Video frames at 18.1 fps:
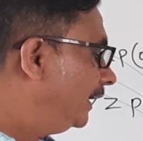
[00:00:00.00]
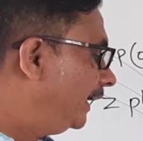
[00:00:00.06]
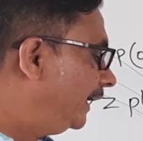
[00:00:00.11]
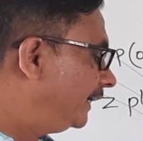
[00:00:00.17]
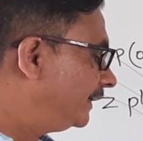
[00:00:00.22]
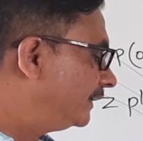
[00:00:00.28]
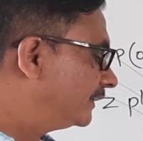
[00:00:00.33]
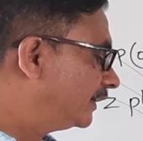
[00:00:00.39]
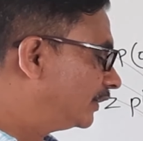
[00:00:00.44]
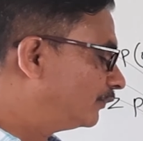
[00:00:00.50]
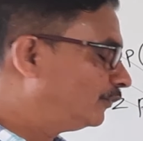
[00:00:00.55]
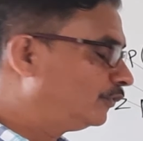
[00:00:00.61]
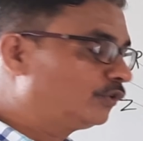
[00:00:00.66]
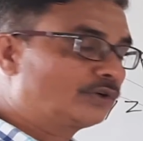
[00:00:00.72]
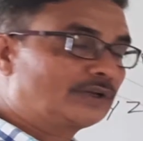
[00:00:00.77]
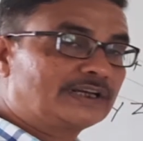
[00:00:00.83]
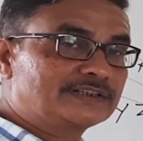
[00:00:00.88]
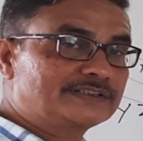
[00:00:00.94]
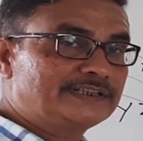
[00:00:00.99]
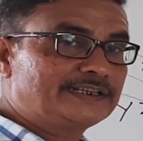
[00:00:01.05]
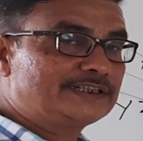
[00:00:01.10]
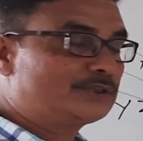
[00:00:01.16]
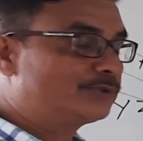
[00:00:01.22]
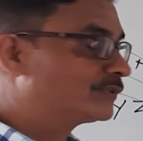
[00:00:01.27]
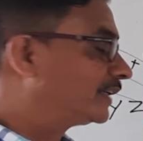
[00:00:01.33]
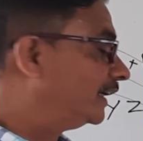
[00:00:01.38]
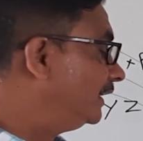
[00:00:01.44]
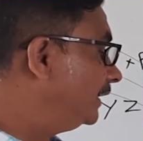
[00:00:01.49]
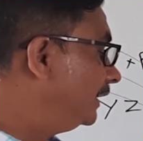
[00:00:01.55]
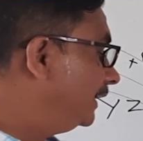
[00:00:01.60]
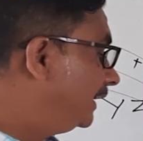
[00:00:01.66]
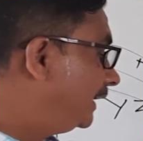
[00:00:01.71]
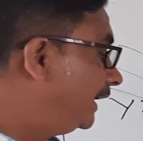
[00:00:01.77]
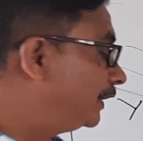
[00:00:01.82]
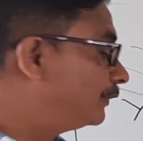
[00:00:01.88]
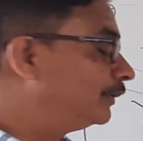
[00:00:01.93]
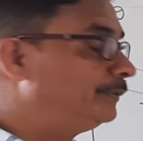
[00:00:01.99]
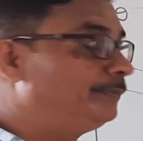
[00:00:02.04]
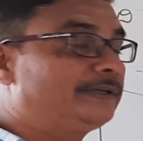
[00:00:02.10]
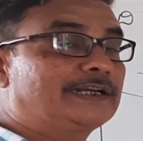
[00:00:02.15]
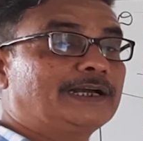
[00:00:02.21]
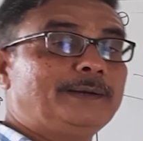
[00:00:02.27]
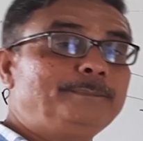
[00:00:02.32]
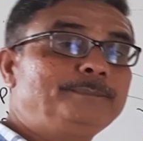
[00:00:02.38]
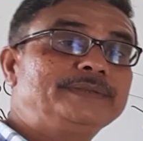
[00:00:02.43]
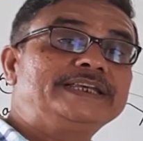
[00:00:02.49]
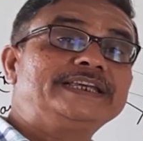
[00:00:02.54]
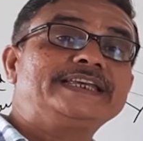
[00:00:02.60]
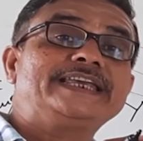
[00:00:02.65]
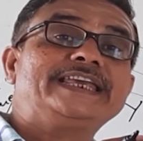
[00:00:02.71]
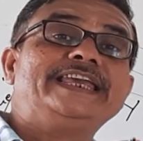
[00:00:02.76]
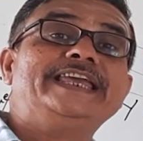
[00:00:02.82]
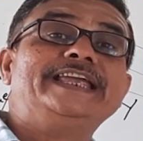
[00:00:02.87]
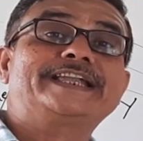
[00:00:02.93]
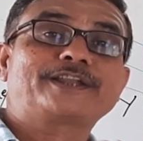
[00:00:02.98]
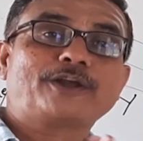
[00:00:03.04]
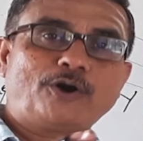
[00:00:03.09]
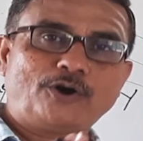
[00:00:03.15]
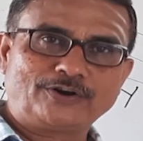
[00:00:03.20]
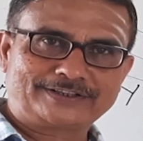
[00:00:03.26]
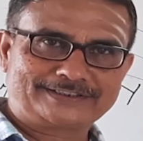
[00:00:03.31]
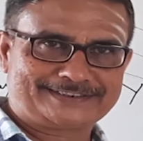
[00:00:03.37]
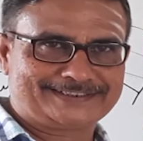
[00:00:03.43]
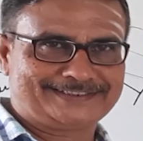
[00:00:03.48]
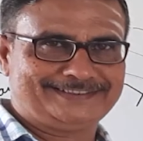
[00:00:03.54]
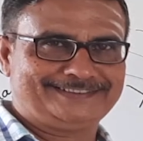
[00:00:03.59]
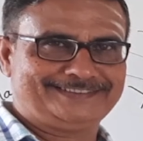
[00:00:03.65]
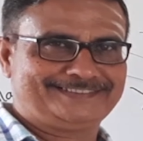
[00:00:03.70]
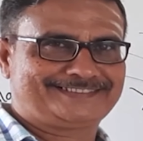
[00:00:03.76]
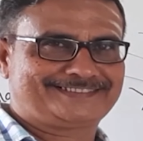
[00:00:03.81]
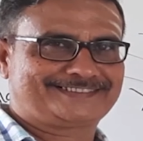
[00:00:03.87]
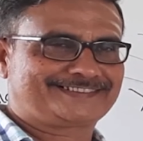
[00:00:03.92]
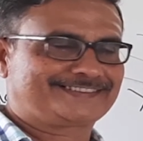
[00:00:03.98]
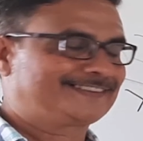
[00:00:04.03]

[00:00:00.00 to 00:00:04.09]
another 4 are negative sign, it will become 8 octants.